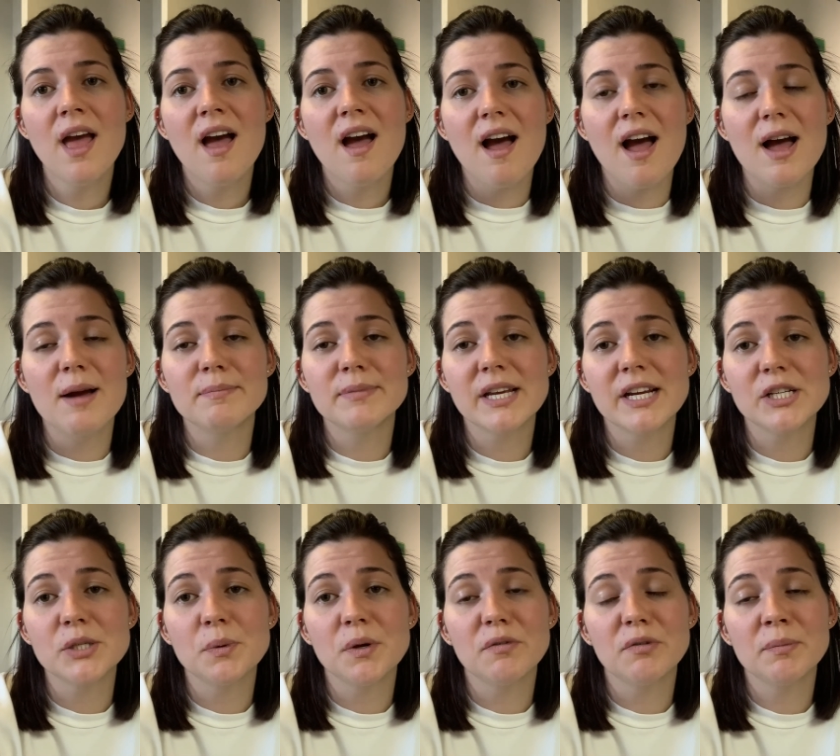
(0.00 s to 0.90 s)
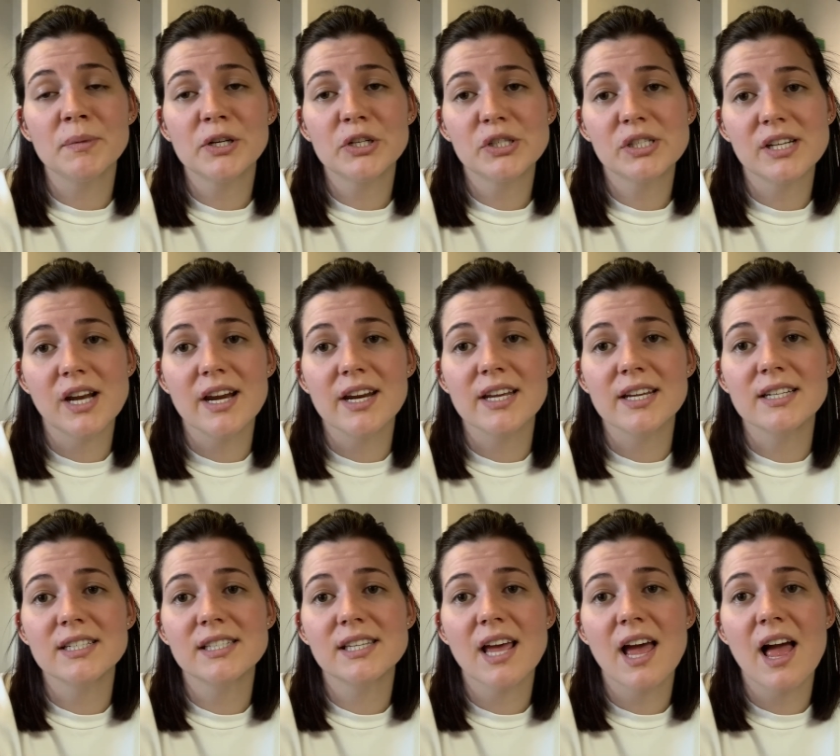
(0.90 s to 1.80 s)
um, takes away from your
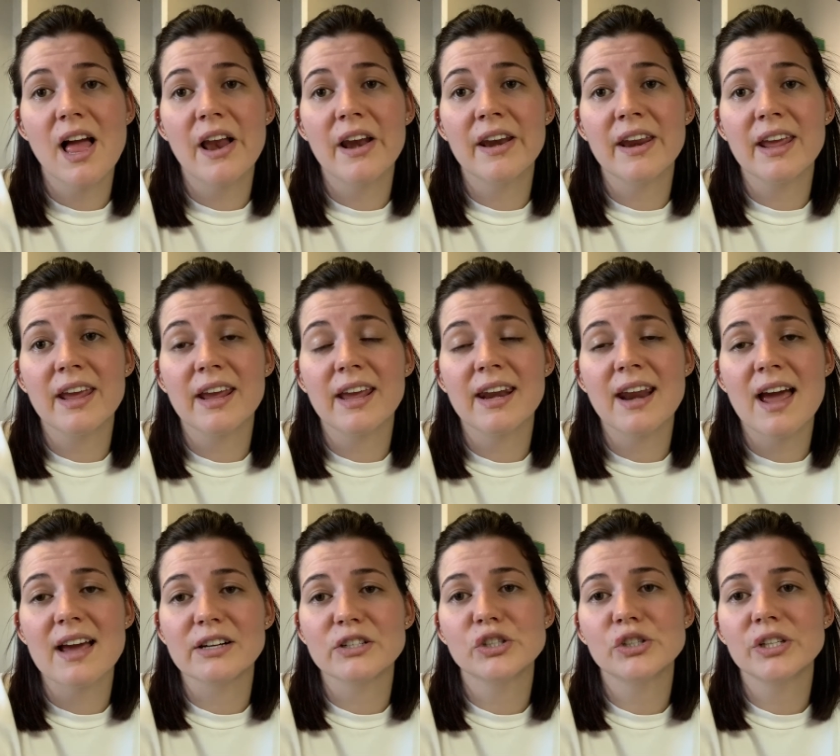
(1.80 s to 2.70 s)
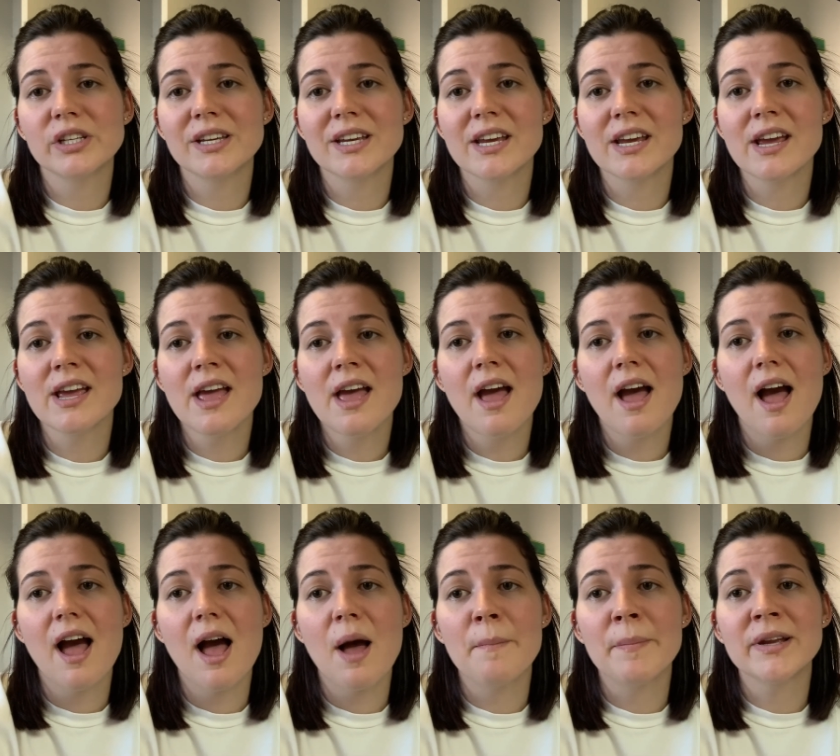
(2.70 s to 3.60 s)
studies and it can actually
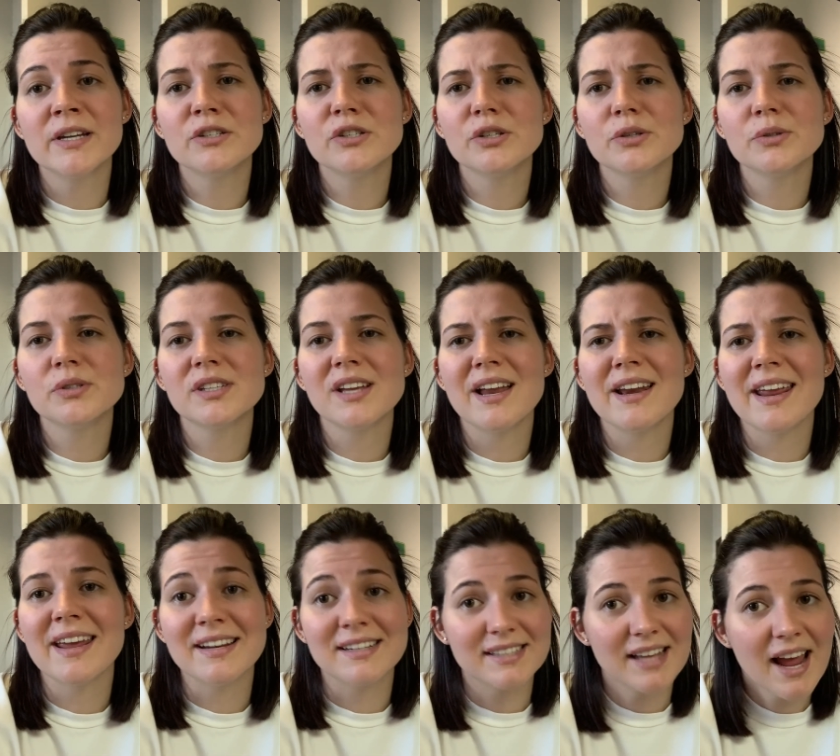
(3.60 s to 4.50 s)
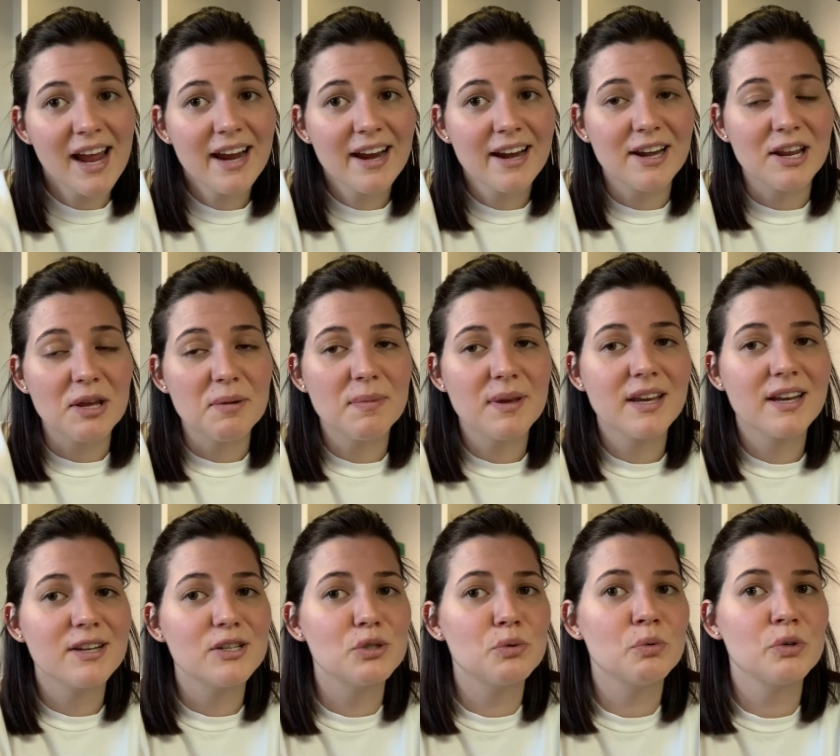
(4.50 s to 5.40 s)
um, induce an anxiety
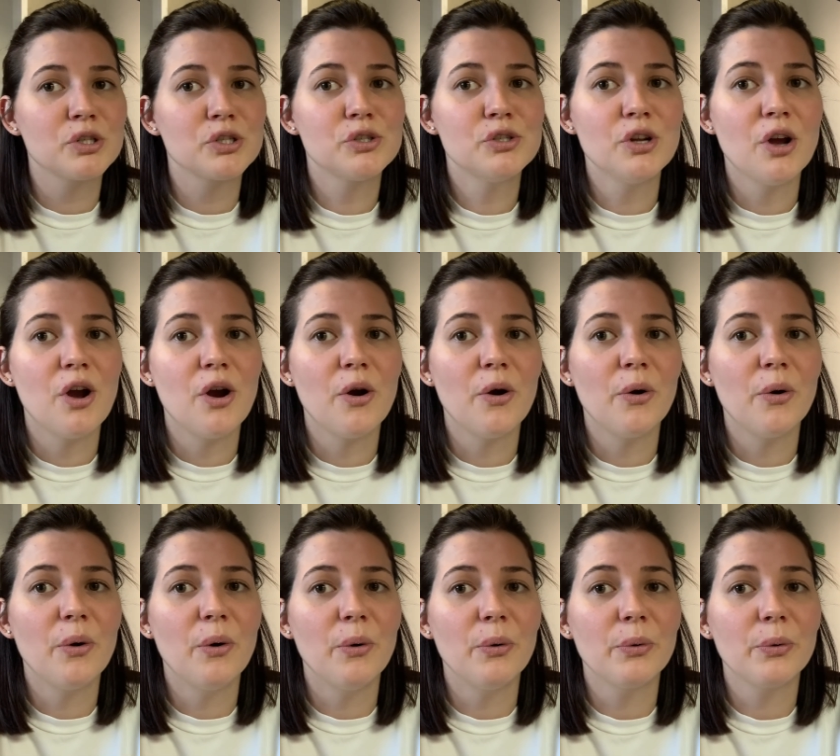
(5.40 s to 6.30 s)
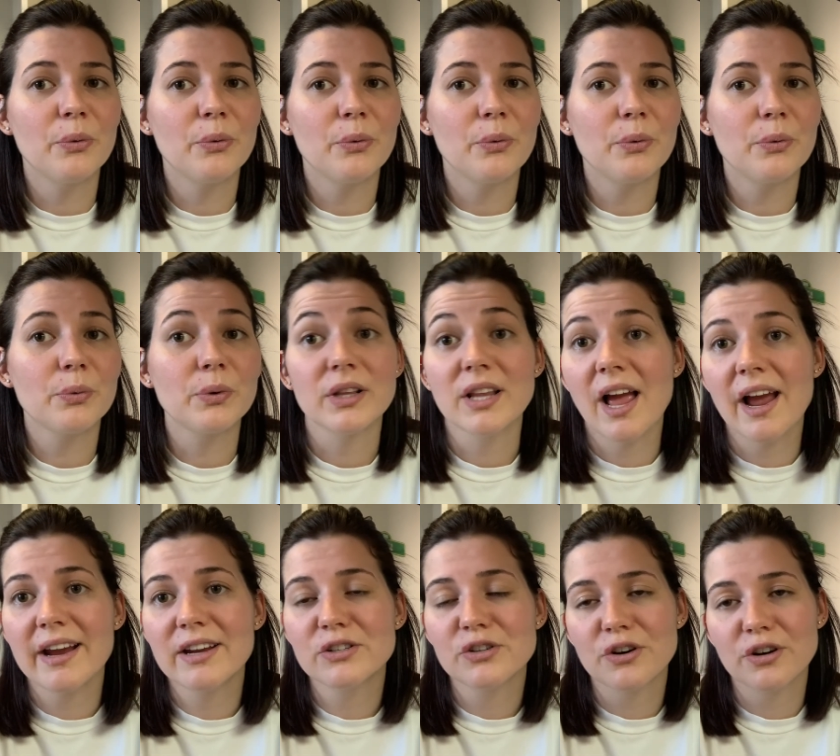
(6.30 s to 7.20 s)
because we're so
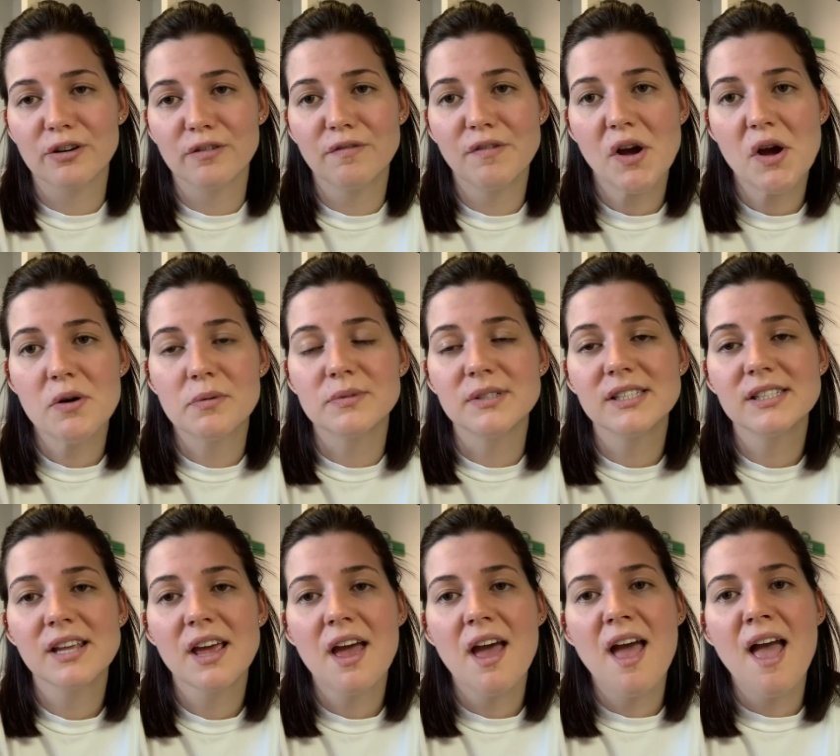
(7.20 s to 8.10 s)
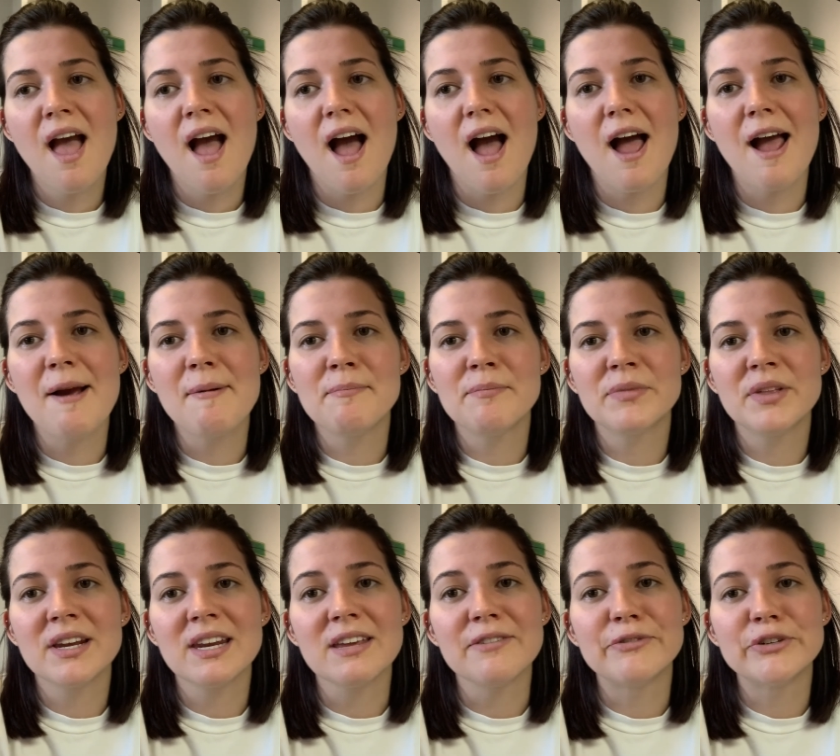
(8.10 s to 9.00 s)
reliant on our phones um,
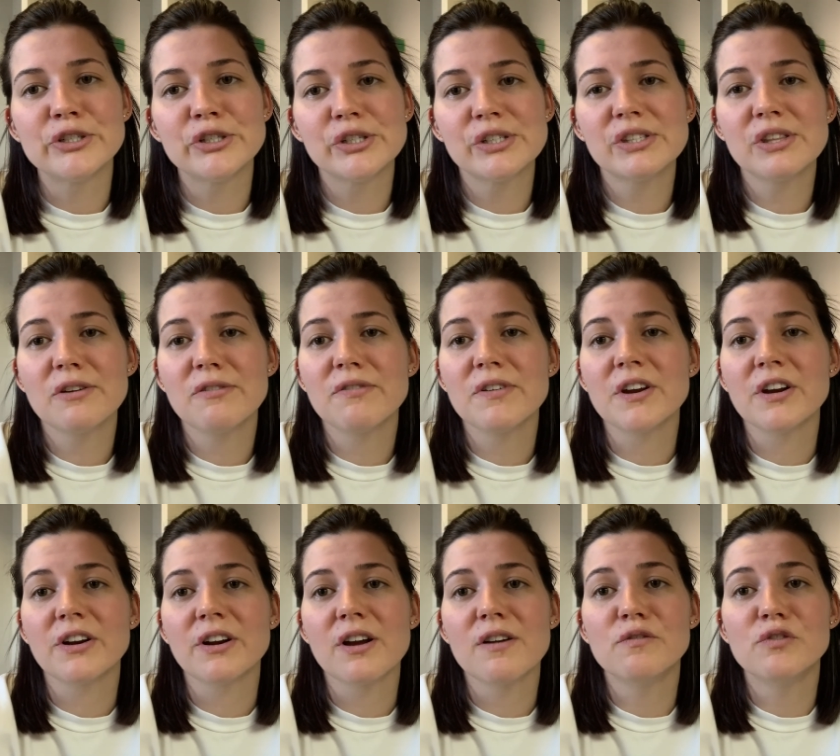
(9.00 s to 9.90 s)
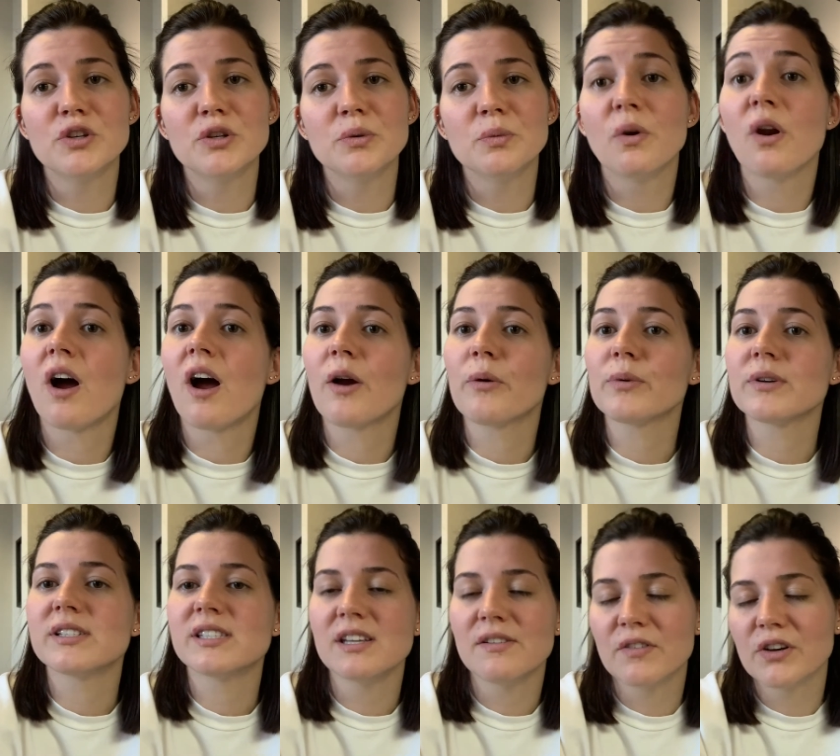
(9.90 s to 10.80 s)
that even just the fear of you not
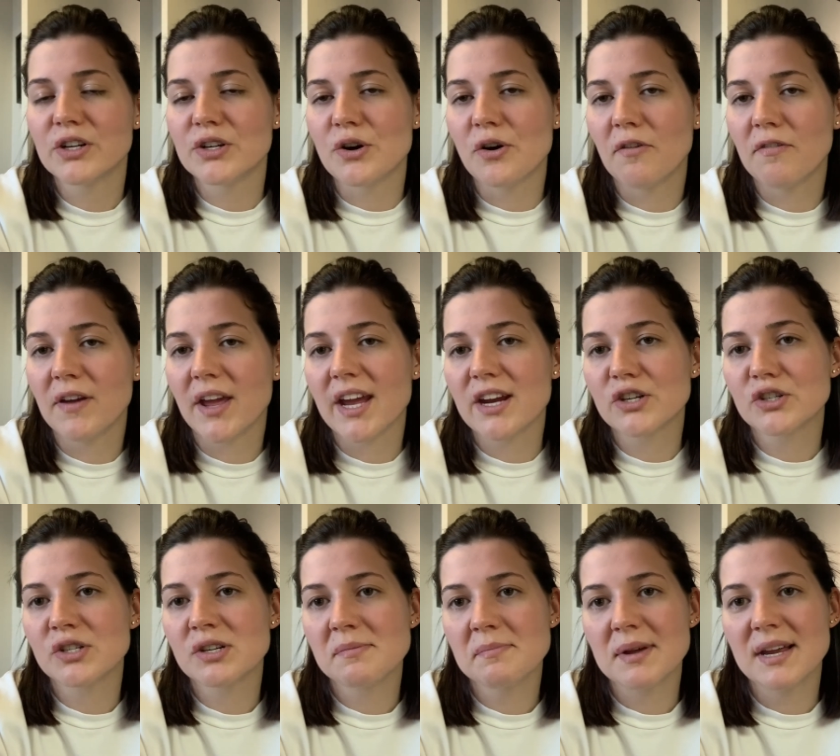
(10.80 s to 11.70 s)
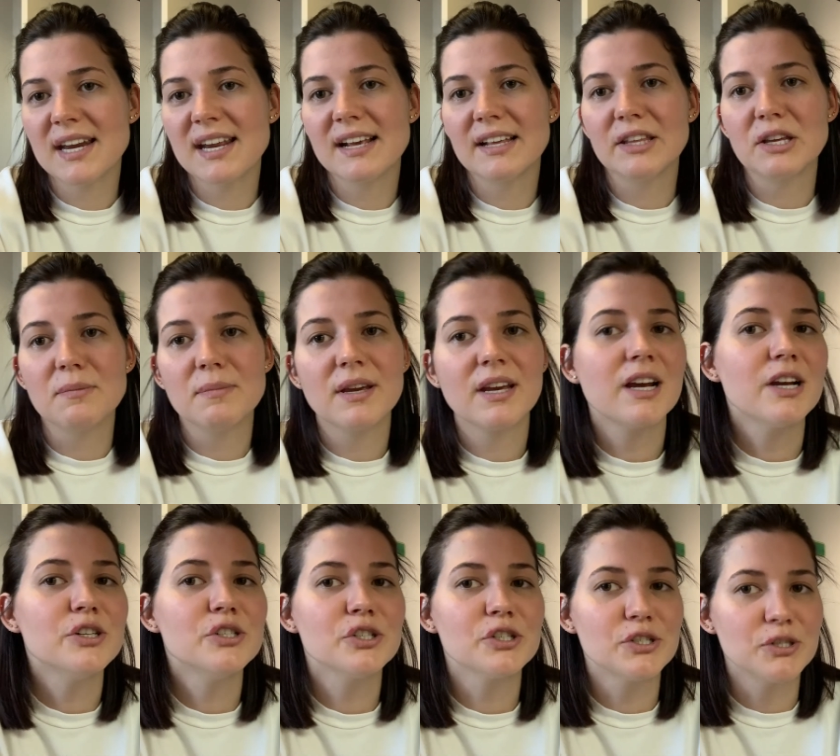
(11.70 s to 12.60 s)
receiving a notification immediately
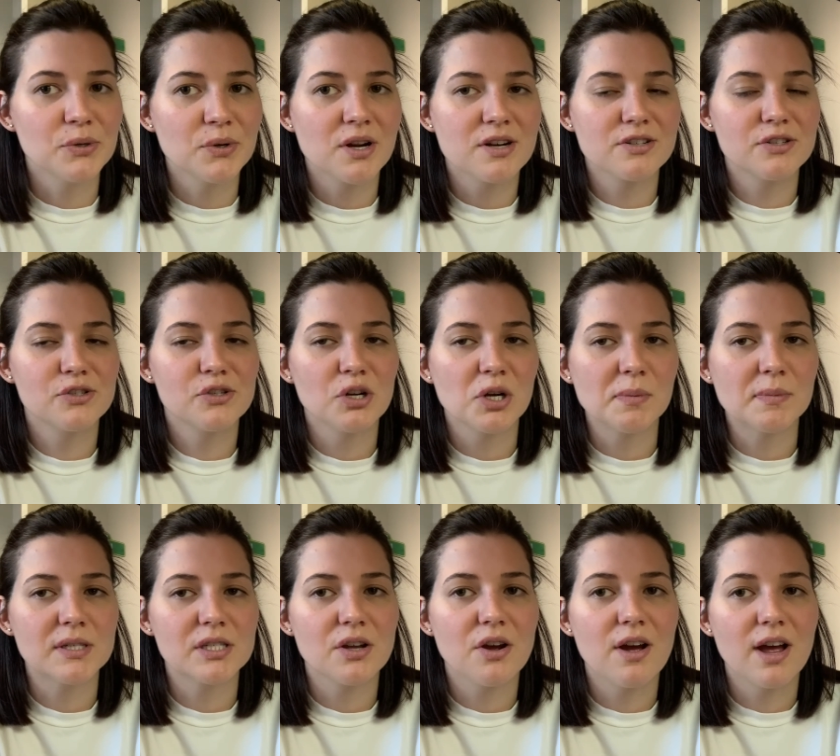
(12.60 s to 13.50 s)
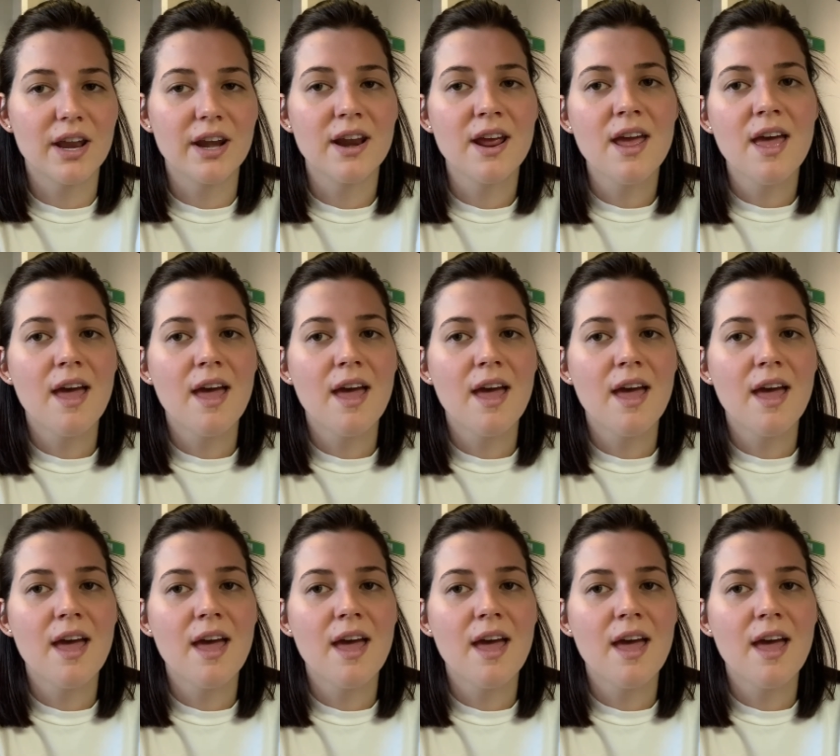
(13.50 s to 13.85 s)
because your do not disturb is on,